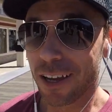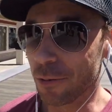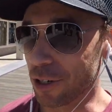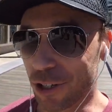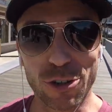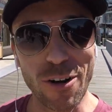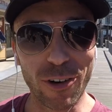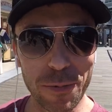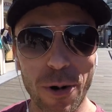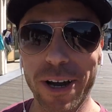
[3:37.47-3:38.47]
When you're
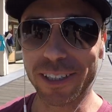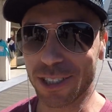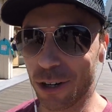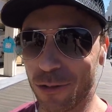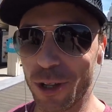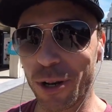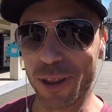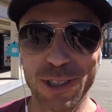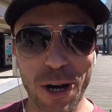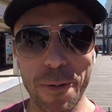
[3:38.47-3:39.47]
traveling by yourself a lot of
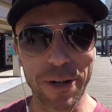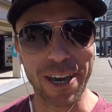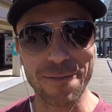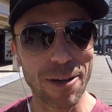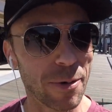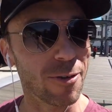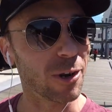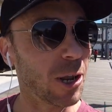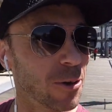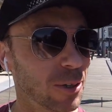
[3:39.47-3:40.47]
the time, it can be a bit of a
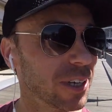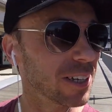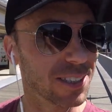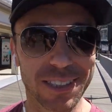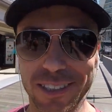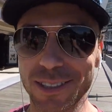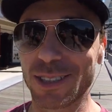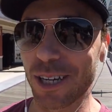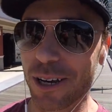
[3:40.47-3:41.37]
lonely existence. So